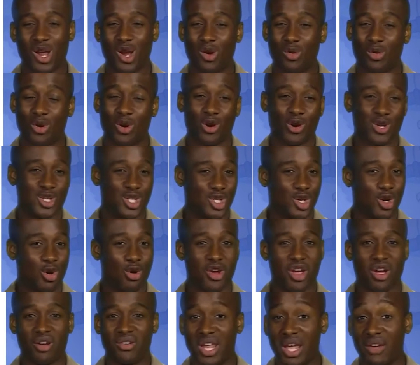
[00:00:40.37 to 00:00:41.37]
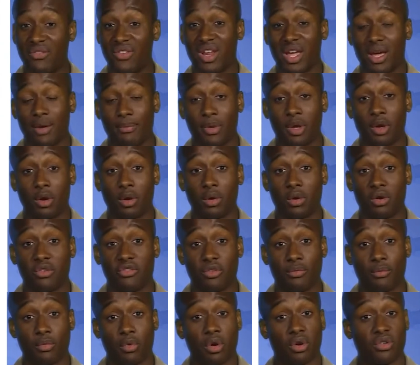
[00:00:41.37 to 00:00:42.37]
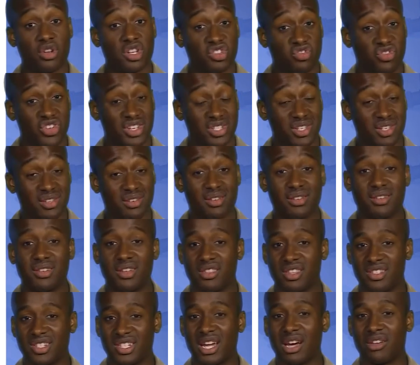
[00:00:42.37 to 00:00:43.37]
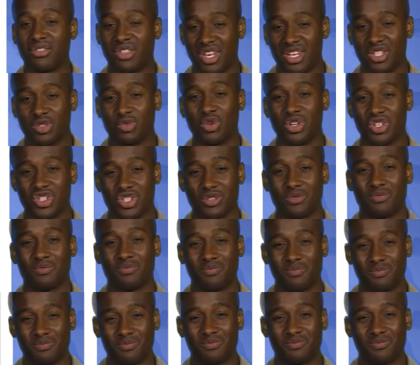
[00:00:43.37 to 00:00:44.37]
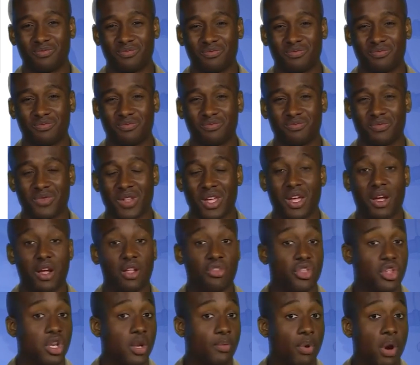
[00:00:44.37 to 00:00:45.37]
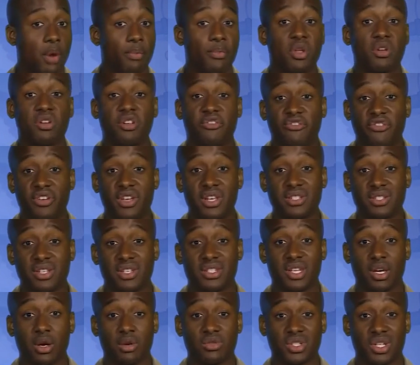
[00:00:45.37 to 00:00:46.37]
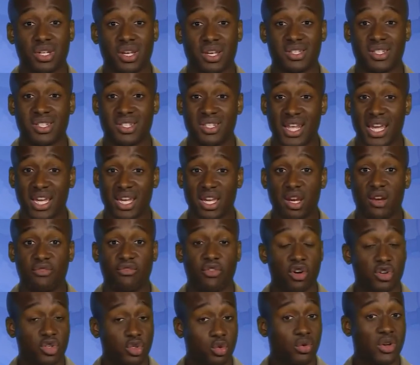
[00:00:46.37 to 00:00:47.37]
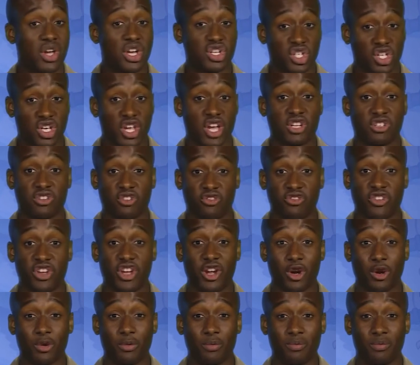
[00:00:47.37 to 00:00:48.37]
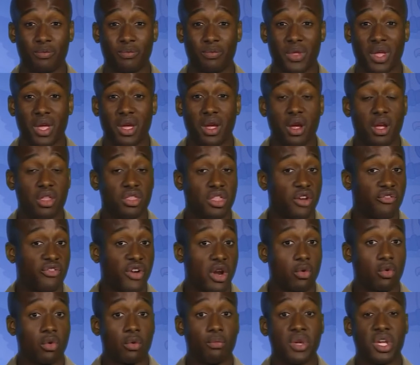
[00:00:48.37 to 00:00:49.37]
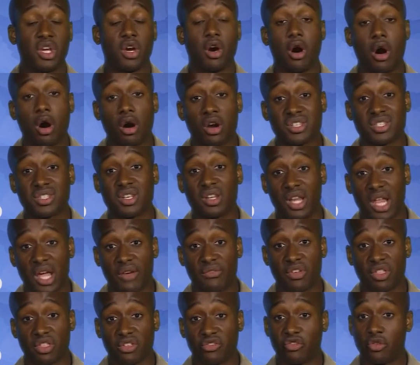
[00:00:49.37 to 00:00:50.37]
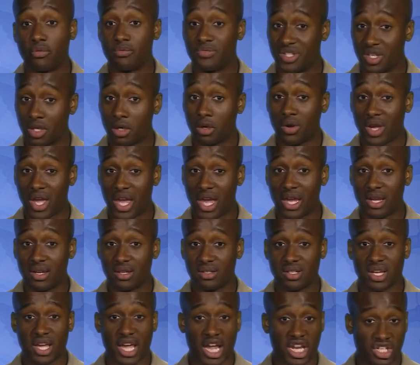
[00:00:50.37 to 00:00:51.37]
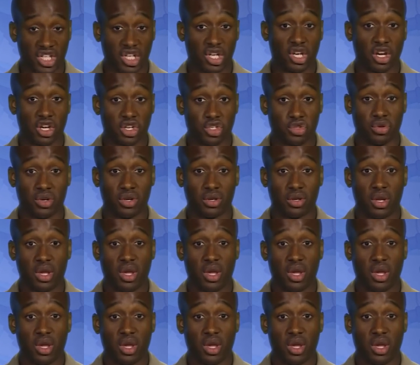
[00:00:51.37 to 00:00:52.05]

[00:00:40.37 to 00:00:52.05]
Read our story on Navy.mil for more on his visit to the Southeast region. The Department of Defense is hosting its second virtual education fair. The fair will be August 11th from 08 to 1800.